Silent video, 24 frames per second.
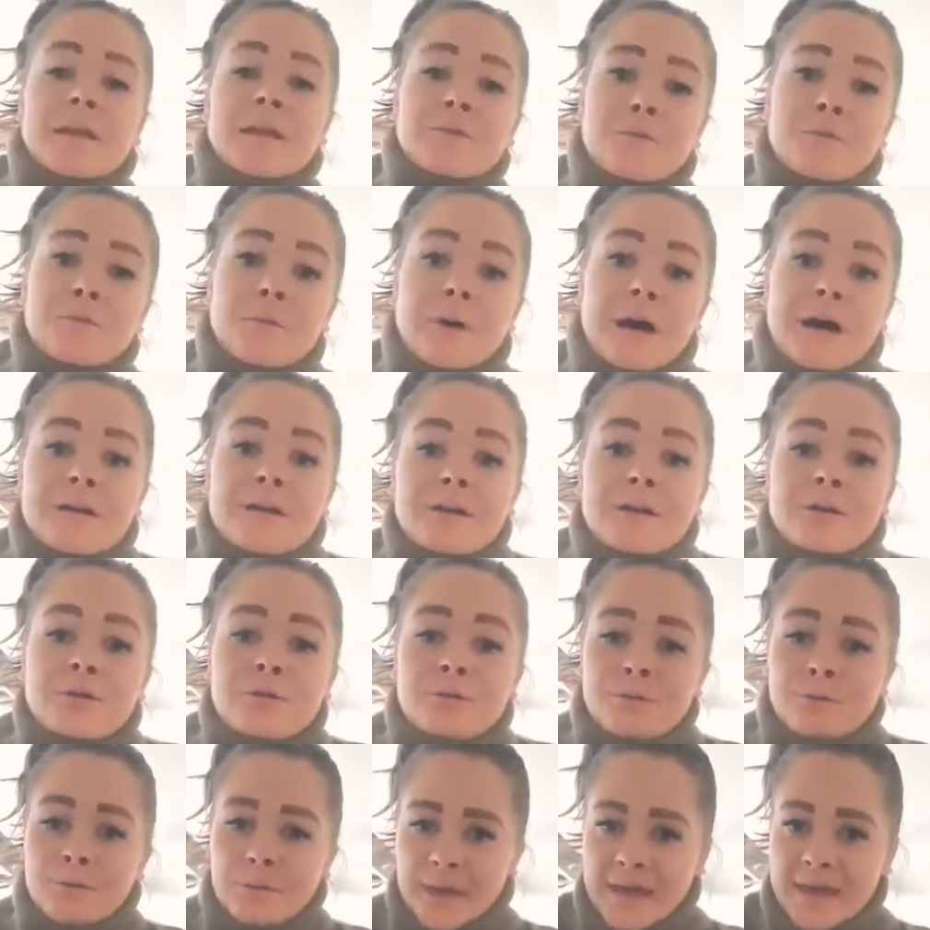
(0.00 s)
And while you
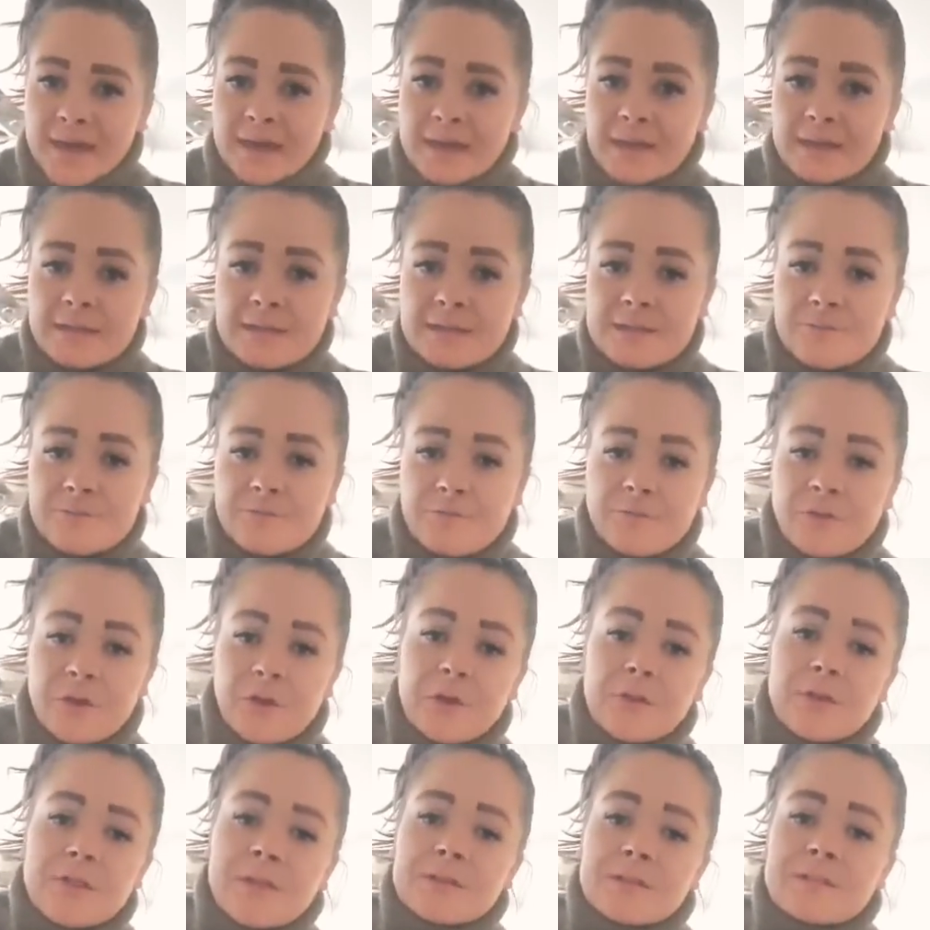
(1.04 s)
wait for
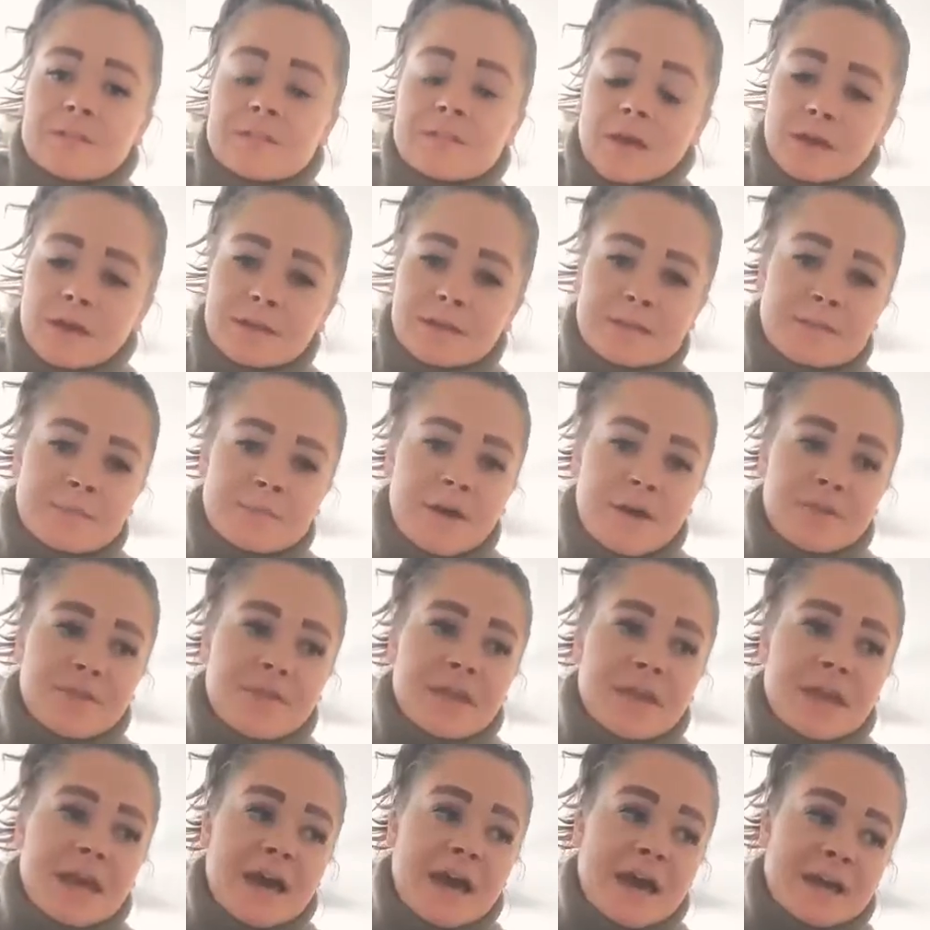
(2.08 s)
the salt to melt
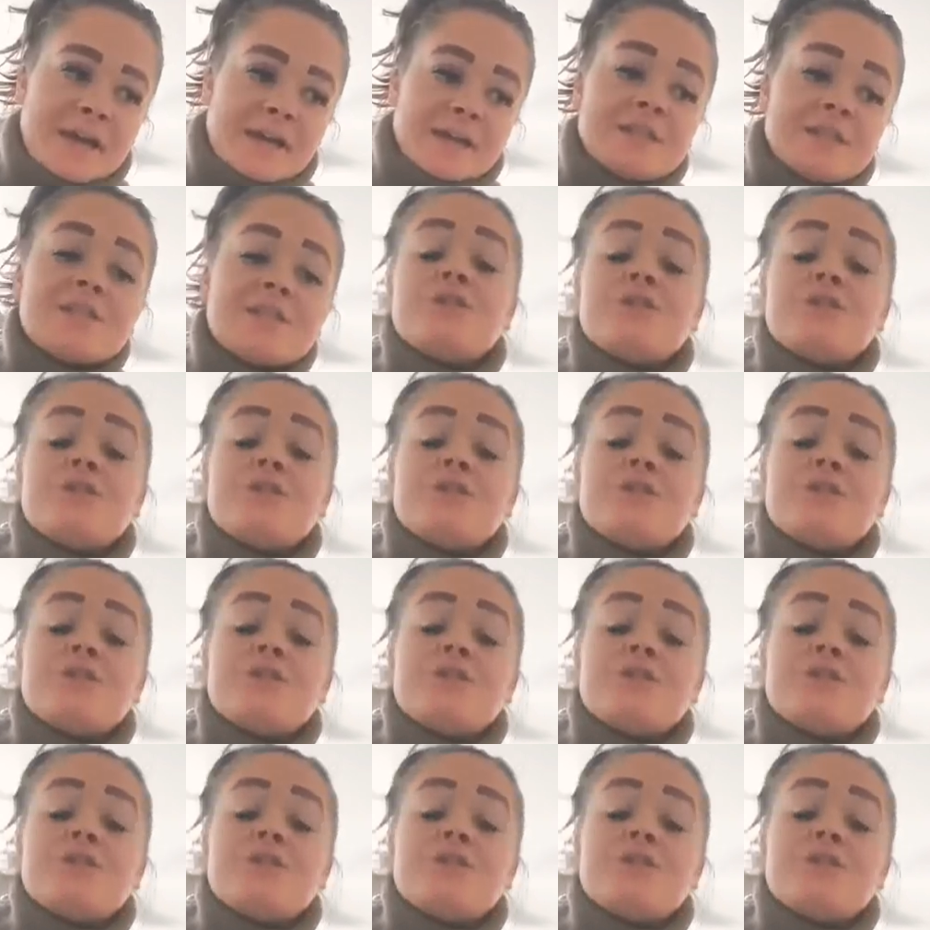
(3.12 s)
the ice,